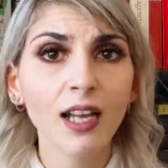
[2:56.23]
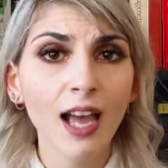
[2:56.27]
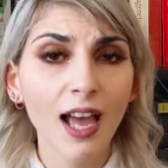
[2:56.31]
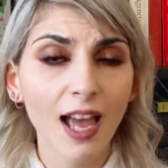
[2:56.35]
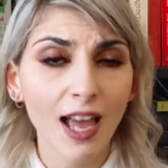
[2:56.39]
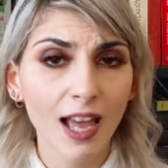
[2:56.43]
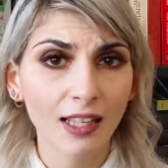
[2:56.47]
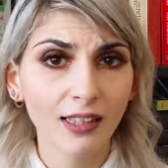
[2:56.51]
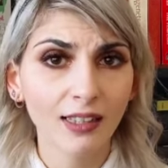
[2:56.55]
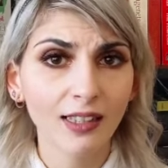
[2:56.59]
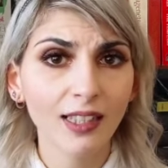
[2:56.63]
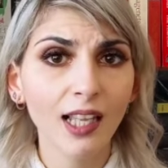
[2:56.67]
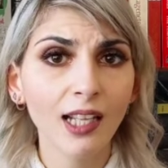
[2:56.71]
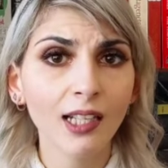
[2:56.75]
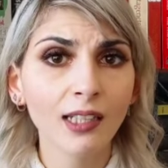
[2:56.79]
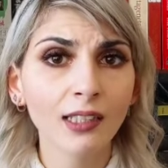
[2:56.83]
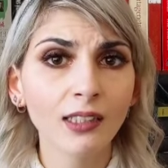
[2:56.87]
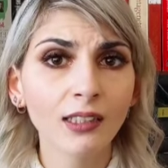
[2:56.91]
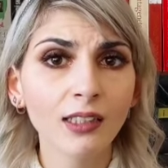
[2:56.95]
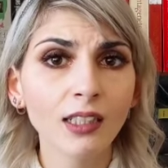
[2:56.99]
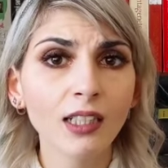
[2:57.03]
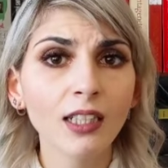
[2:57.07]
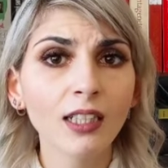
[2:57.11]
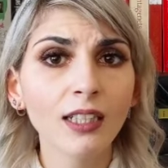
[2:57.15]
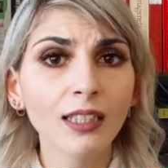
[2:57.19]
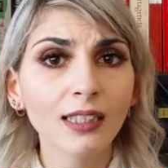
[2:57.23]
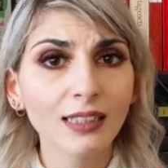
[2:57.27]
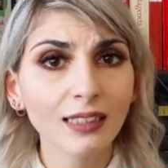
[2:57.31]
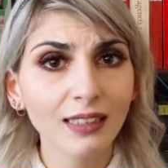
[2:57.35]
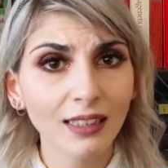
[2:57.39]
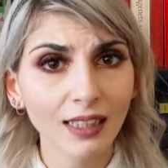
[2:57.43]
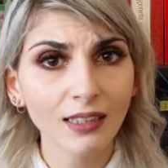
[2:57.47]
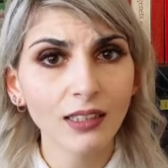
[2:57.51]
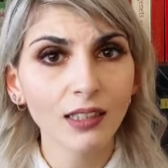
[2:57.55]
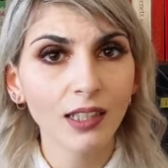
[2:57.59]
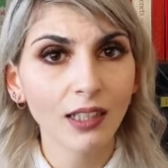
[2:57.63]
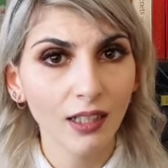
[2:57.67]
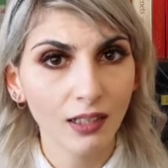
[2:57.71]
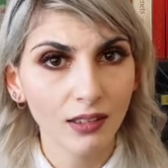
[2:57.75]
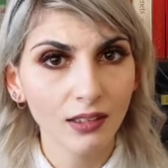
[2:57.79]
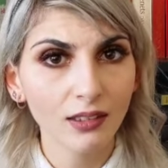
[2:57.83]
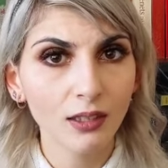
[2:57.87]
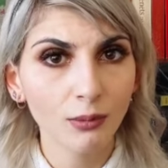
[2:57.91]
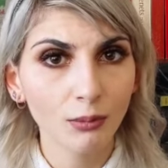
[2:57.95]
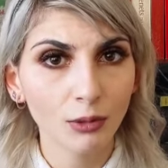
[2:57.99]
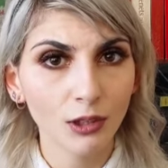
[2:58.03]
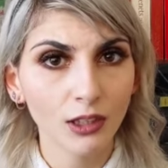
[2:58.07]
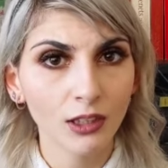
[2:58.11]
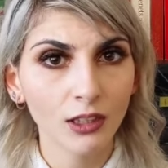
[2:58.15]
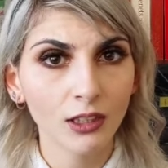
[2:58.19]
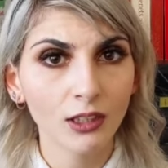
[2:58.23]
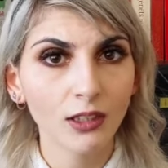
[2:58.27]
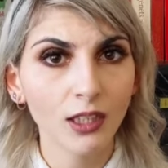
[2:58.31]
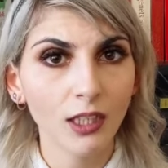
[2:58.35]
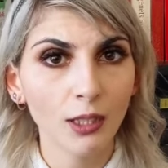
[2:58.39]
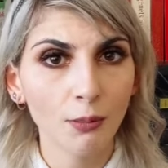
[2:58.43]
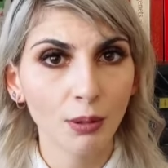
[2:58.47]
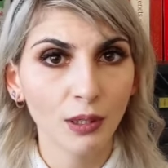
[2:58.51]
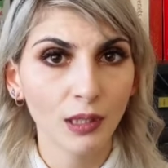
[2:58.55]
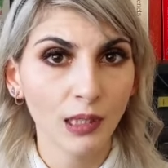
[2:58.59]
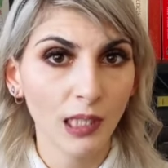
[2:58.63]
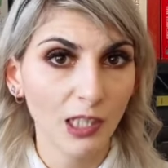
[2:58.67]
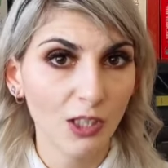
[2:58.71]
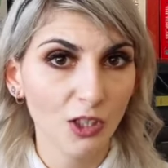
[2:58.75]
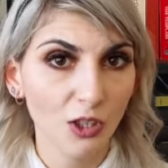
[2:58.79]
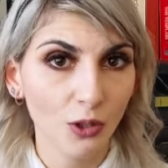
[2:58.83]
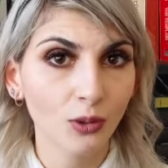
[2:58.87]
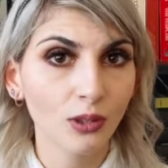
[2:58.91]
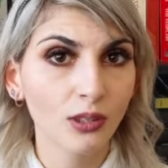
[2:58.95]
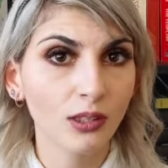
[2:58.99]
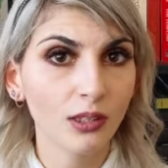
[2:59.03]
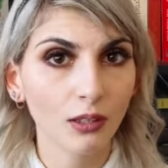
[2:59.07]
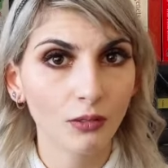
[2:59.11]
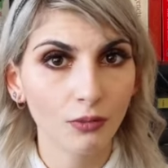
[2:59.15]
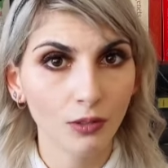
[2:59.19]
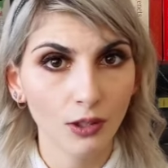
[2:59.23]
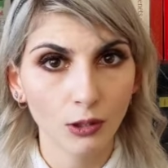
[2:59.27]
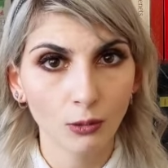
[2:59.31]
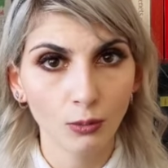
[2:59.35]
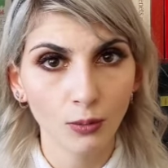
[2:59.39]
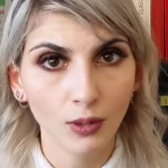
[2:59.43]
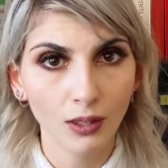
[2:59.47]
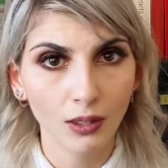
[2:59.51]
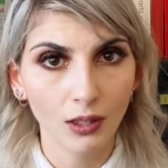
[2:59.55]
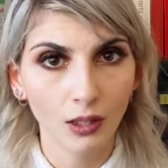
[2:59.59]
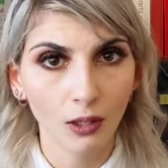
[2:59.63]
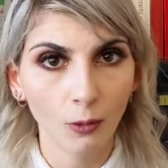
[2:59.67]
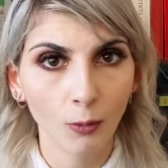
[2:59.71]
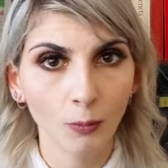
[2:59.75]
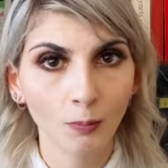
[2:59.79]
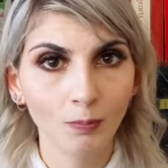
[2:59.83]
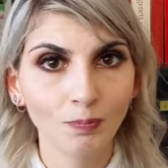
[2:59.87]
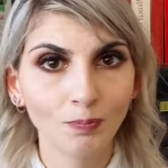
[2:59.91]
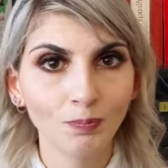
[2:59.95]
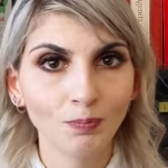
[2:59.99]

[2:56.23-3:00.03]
and then send the customer a potential service window.